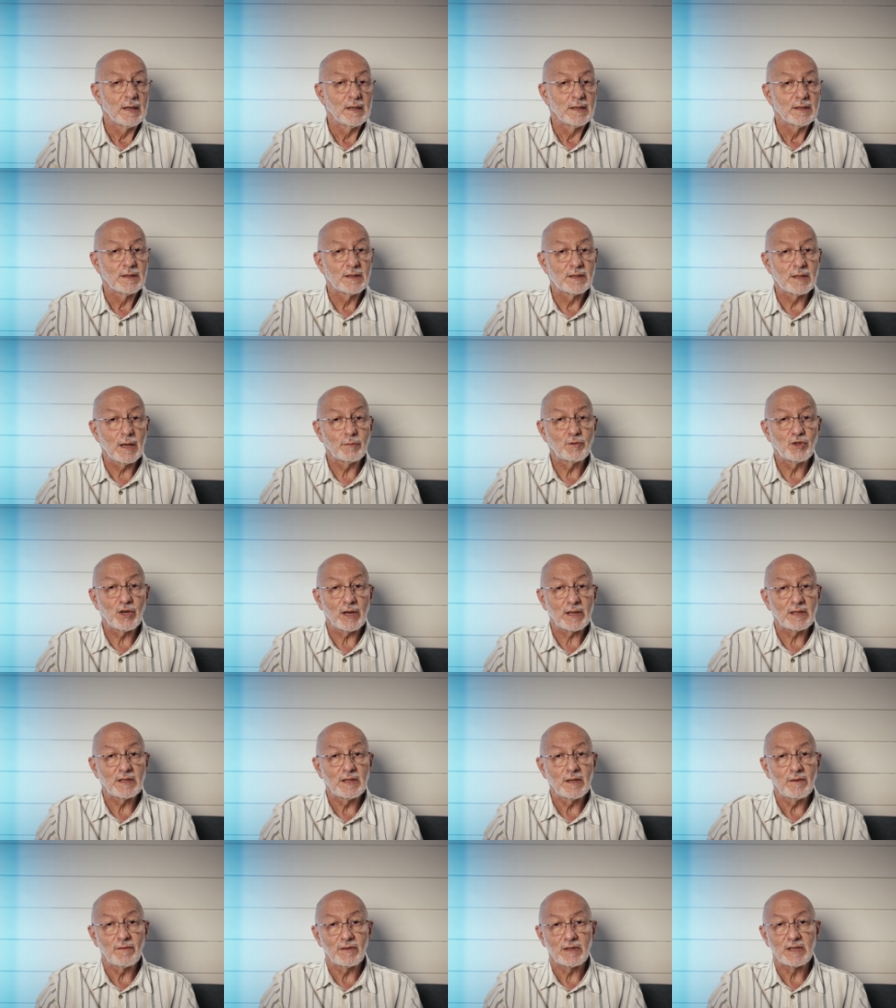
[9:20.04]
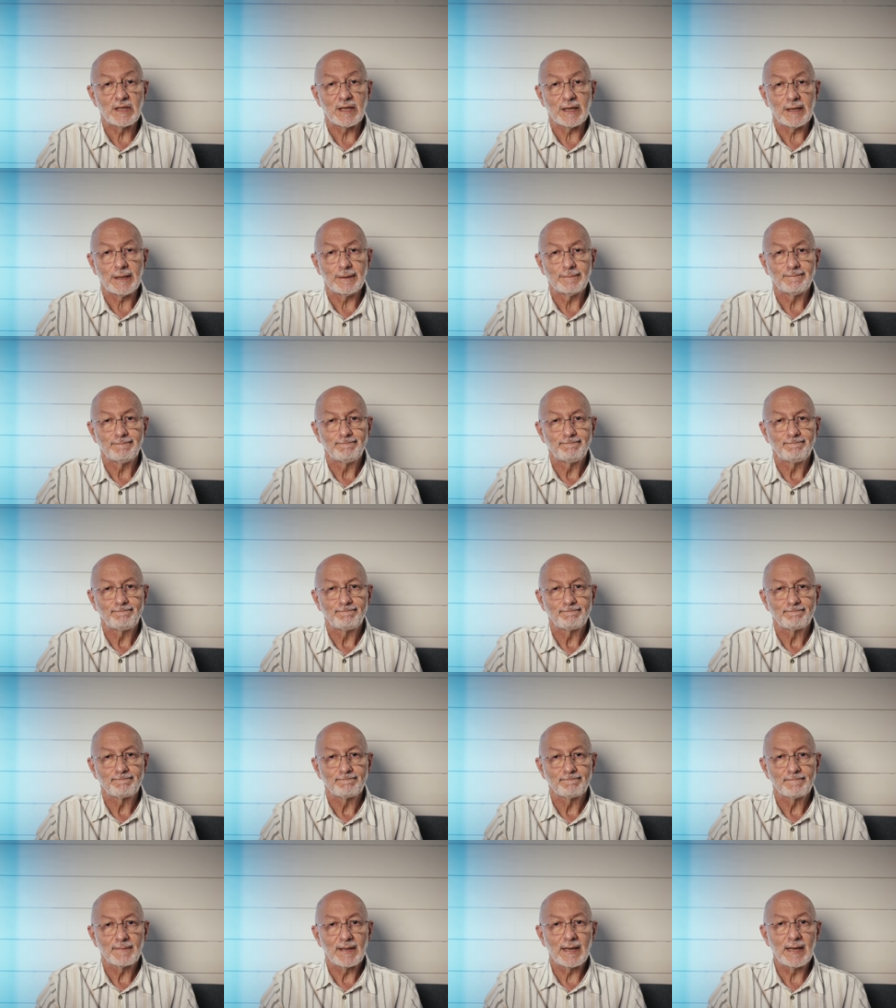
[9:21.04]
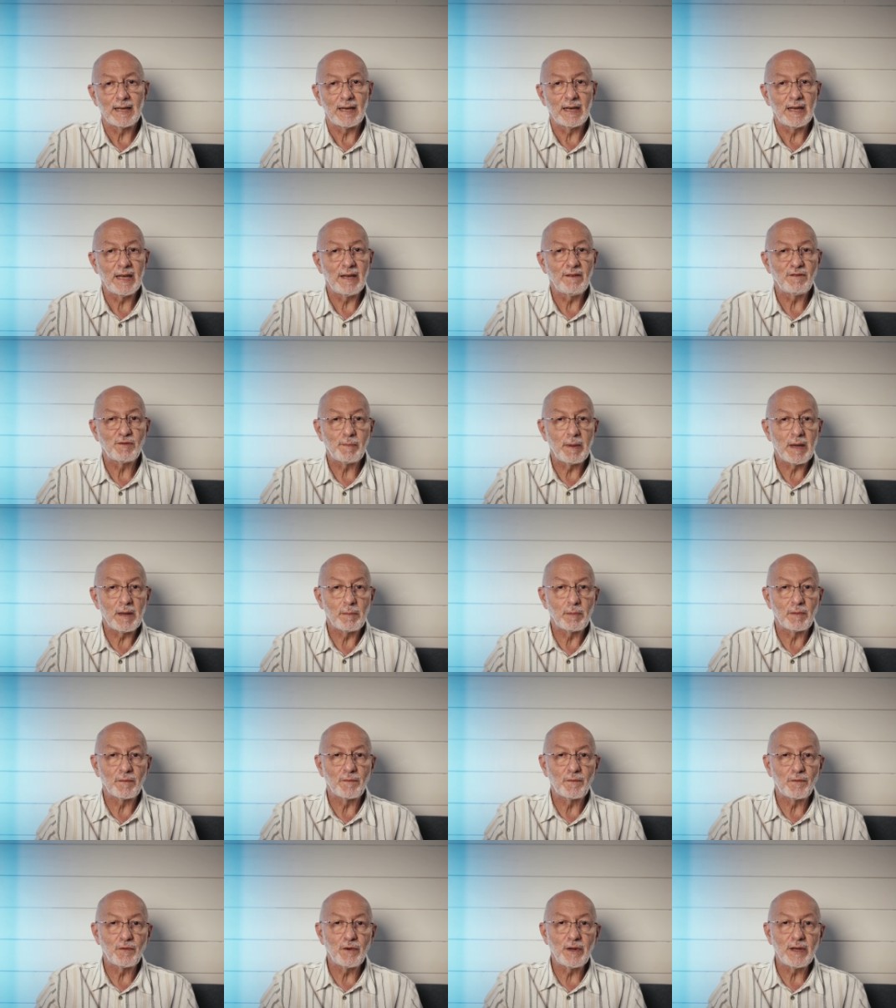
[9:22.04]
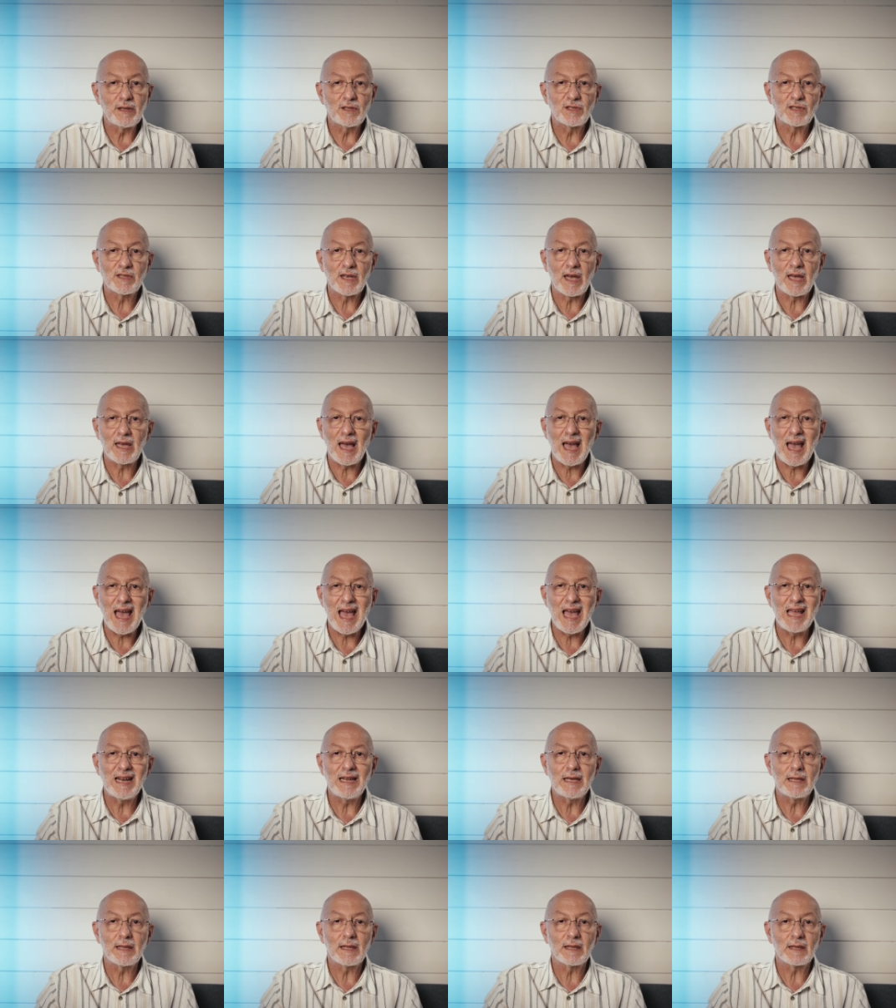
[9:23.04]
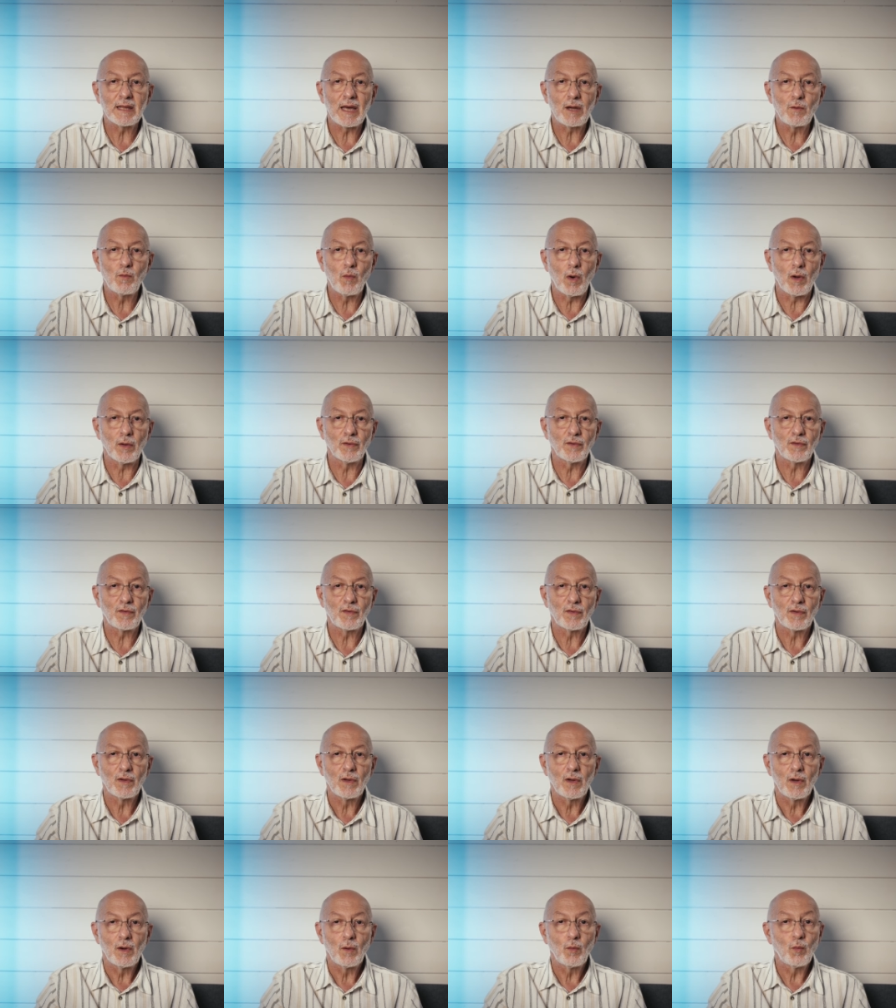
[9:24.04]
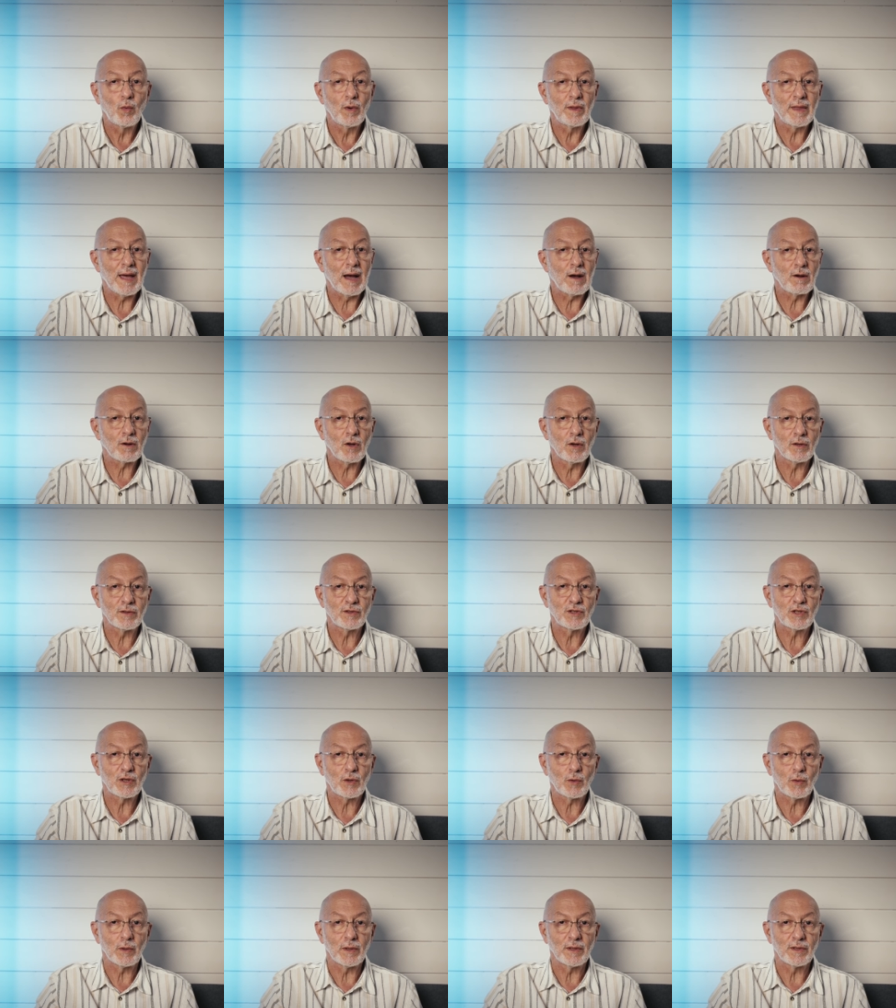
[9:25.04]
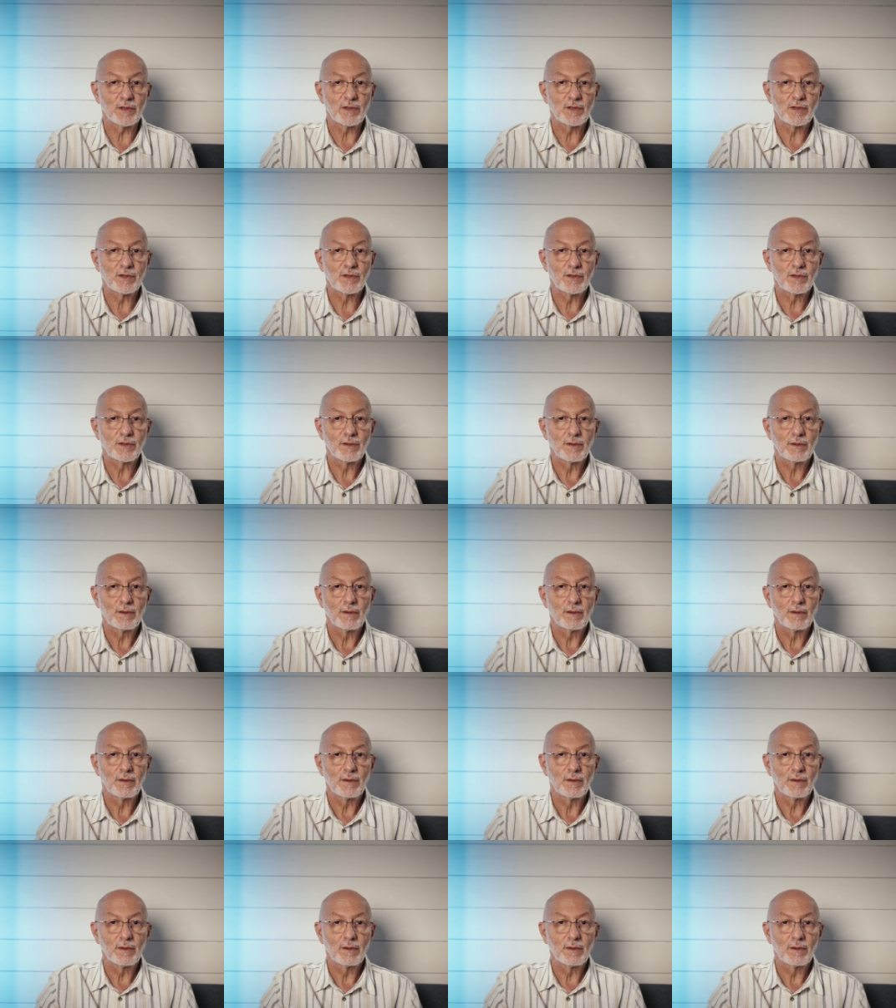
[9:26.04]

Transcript: Subjectivity. It leaves people free to say anything they want without consequence,